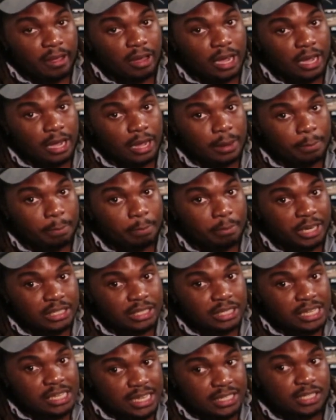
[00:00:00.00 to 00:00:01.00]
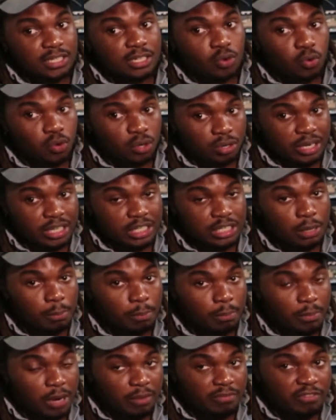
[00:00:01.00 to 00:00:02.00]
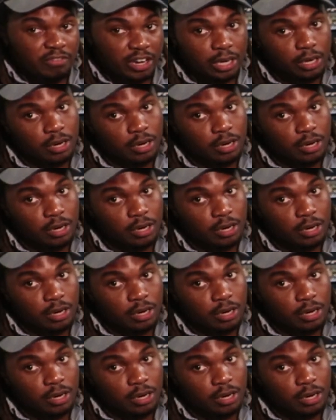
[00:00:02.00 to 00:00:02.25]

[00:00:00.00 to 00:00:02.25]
But yes, quarter inch, I'm very